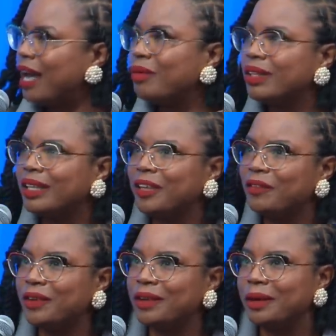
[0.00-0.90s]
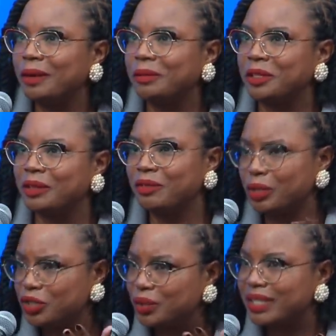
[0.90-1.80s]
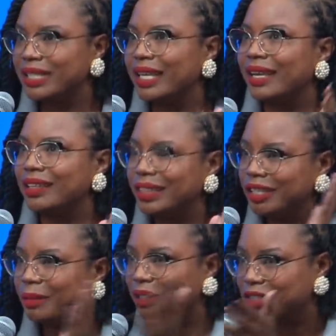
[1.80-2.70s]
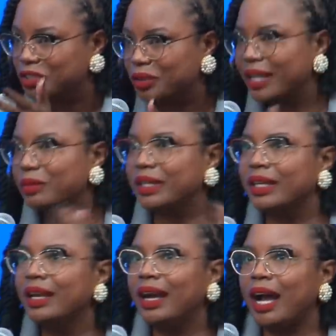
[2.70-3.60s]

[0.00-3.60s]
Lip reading: I would love for, of course, USDA to think about digital equity.